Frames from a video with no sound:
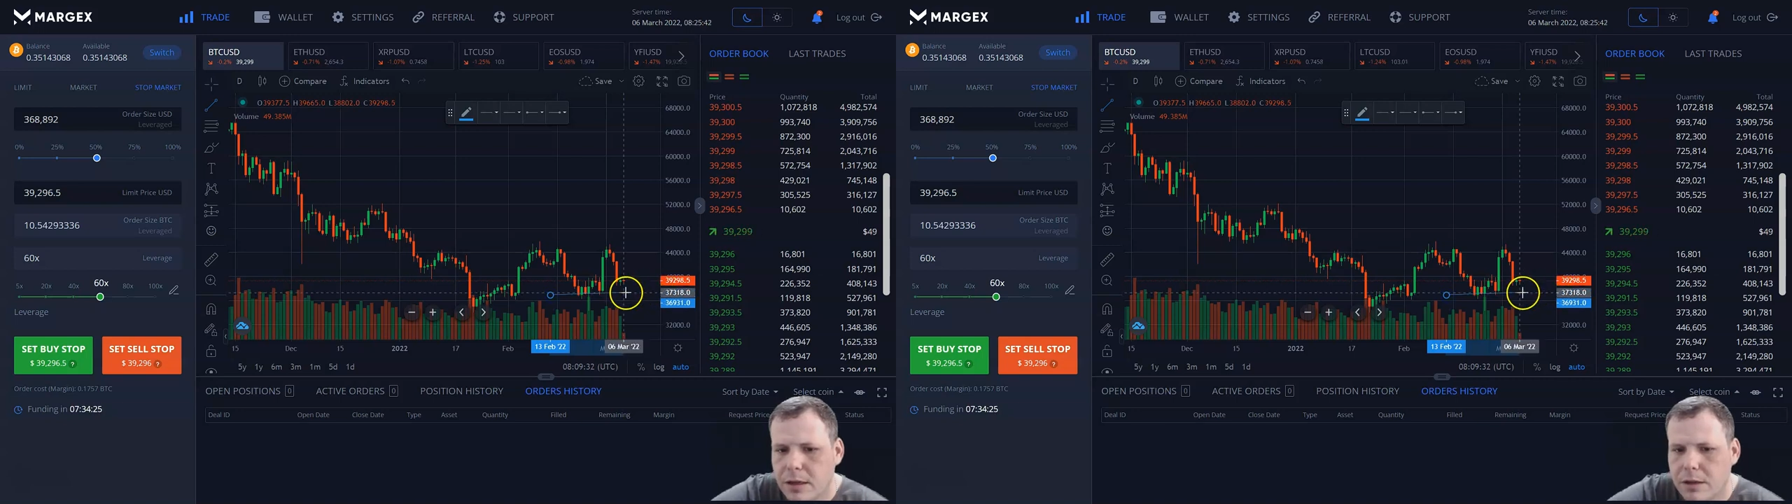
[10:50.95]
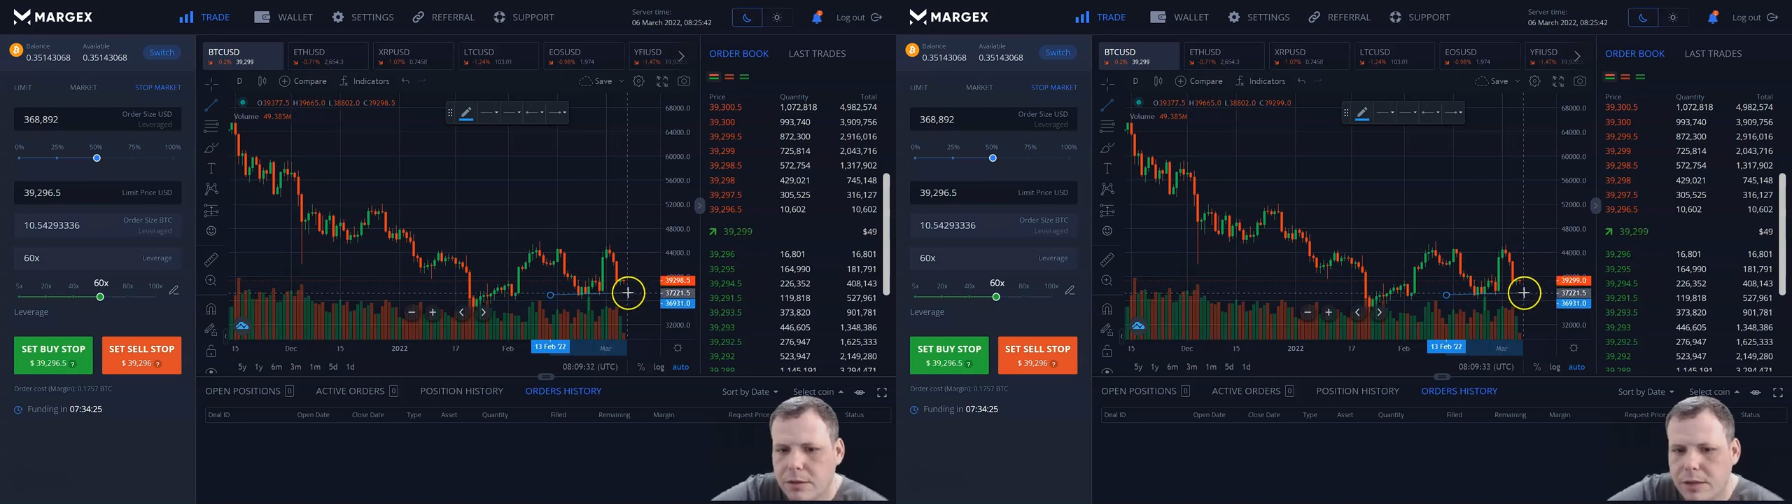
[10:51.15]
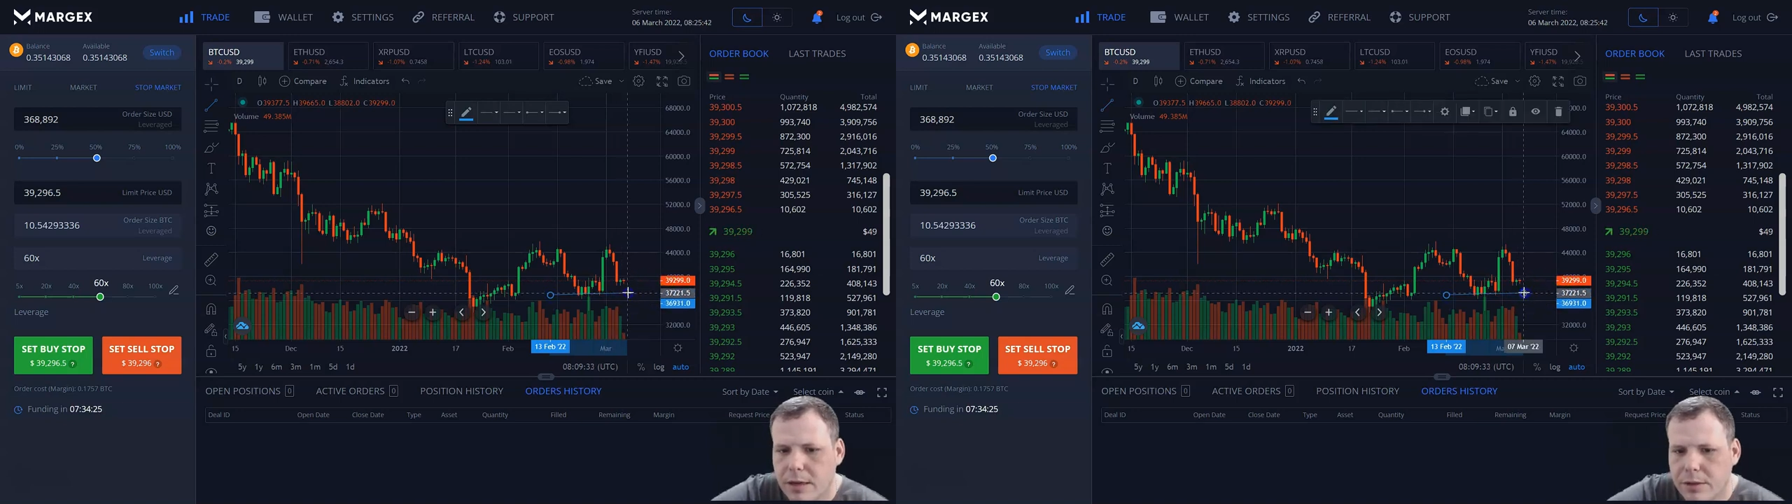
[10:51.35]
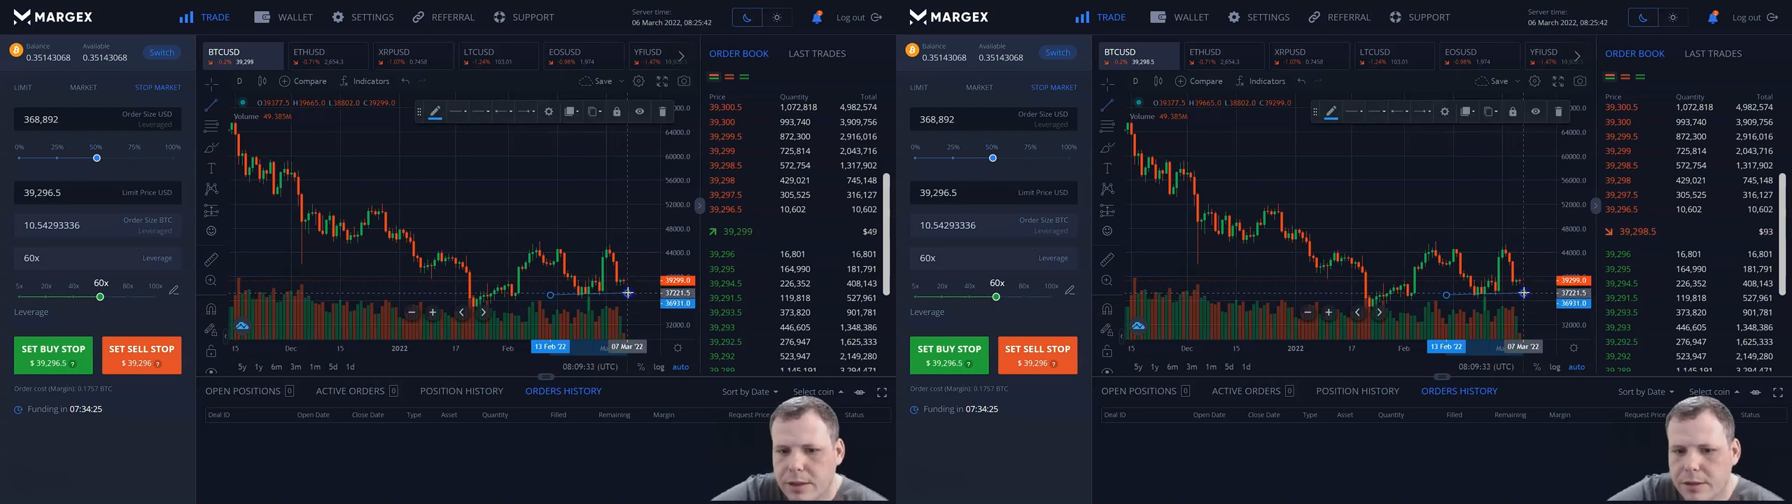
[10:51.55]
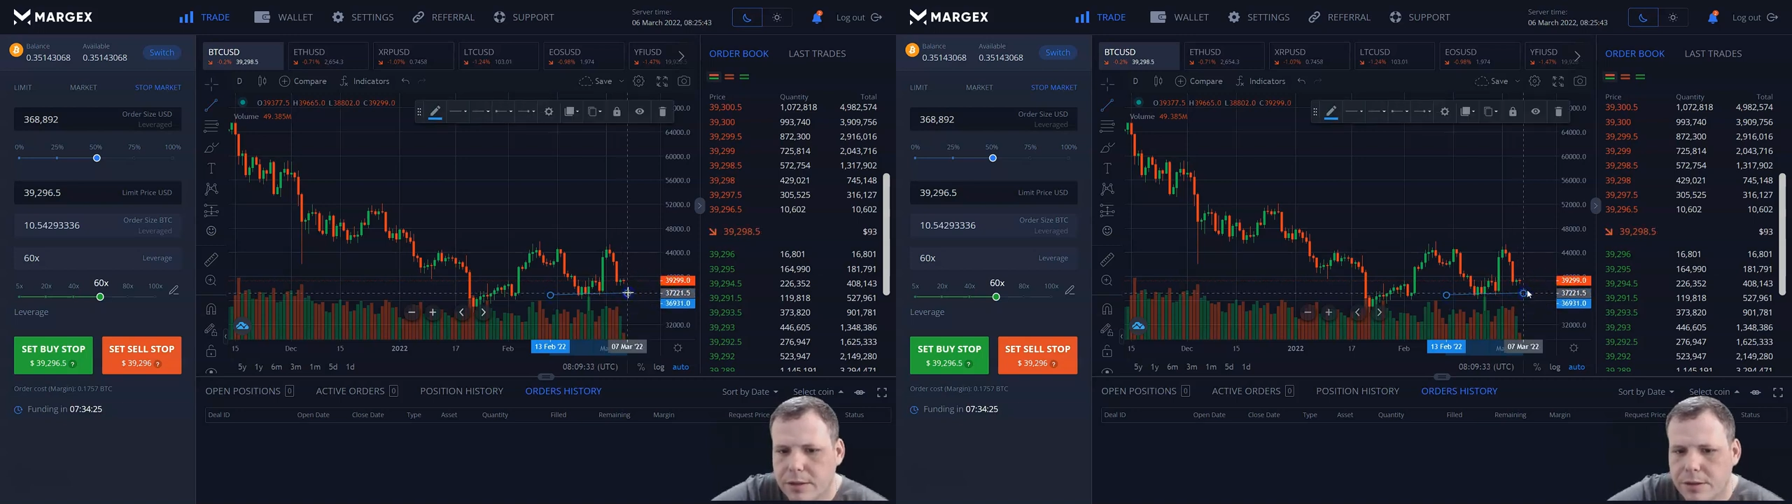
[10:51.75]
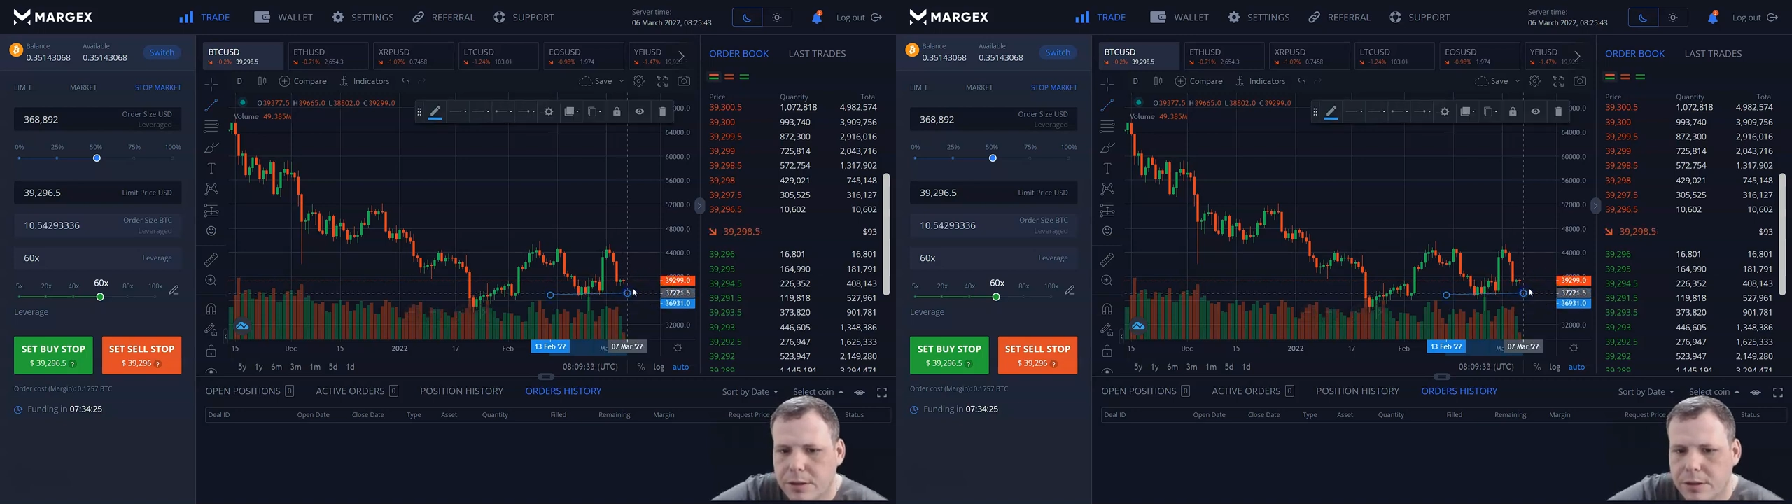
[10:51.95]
oh, okay, well, this is our